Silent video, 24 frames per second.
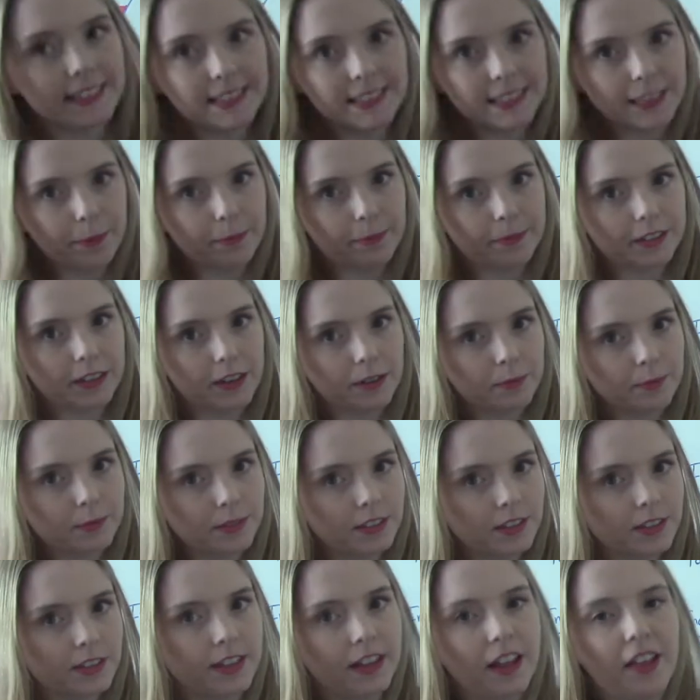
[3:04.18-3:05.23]

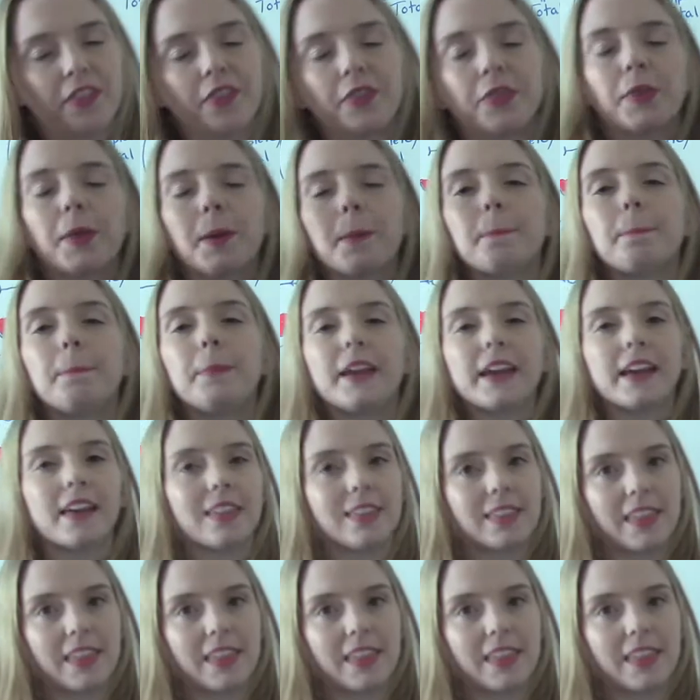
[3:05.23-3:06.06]
symptoms. The big